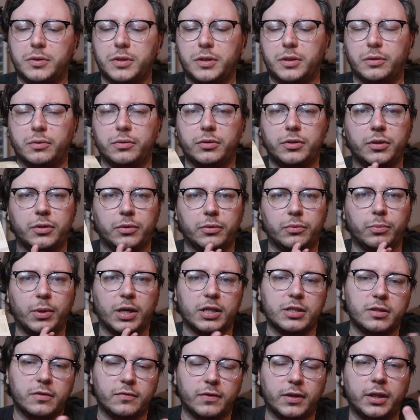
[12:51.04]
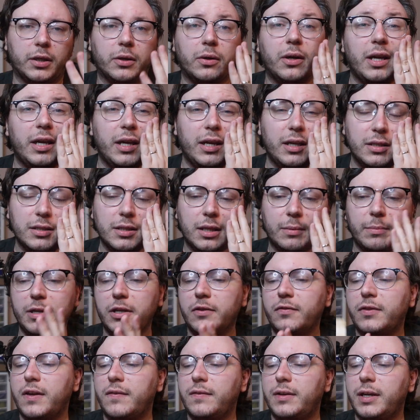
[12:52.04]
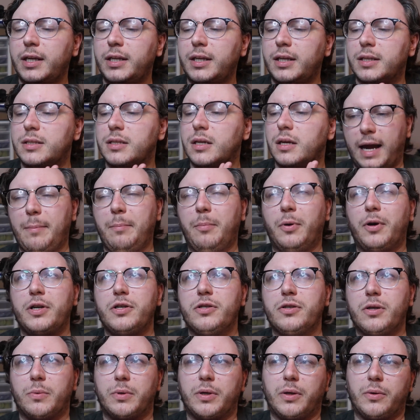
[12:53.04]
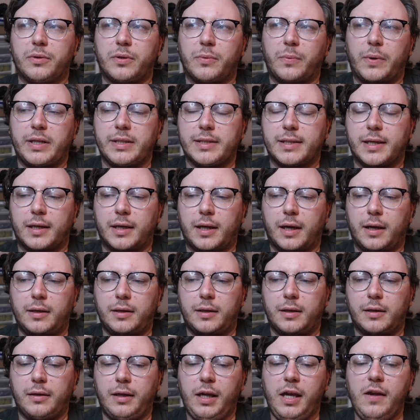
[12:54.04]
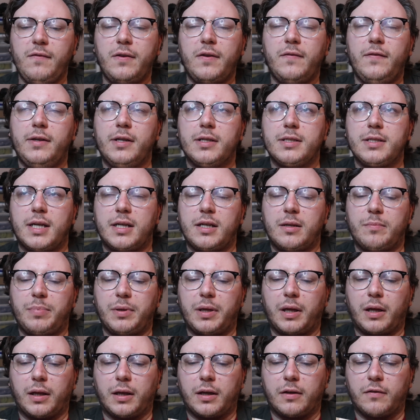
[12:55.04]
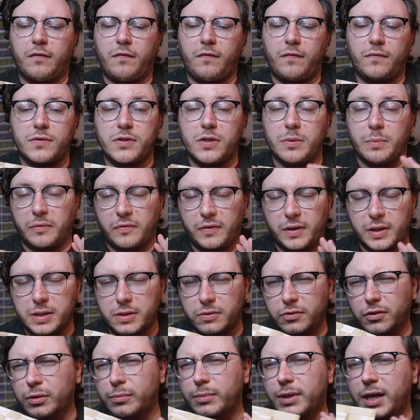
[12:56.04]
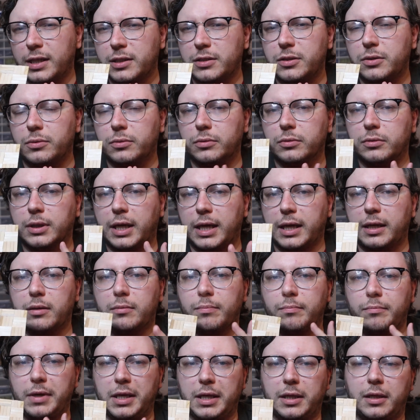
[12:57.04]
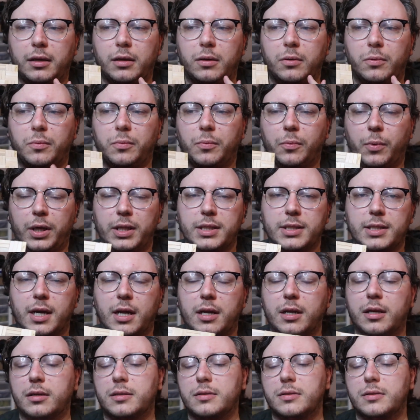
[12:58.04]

two to watch the video and let me know if they have any ideas. I'm pretty sure I wanna go with the wainscoting idea. Even if it doesn't end up being like a super fancy room, I do like making wainscoting.